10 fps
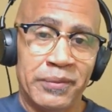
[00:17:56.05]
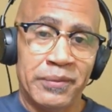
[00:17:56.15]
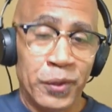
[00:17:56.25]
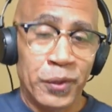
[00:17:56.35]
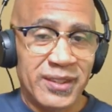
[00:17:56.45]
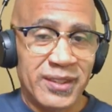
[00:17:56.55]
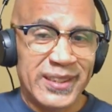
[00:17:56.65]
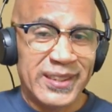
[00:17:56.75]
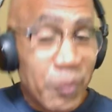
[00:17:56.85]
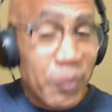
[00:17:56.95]
folks, it's a
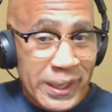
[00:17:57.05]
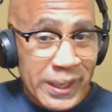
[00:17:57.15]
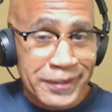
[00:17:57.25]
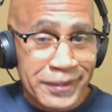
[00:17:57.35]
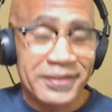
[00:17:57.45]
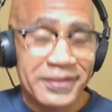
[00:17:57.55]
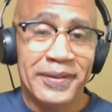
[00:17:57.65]
safe space.